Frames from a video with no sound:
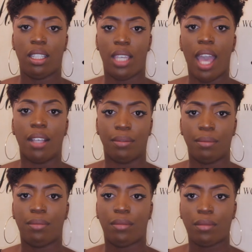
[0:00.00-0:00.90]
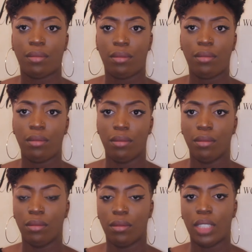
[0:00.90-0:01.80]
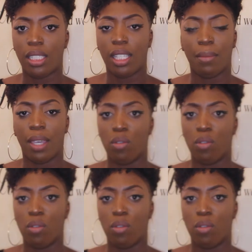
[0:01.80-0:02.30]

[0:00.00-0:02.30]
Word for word: Yeah, that's it, mate.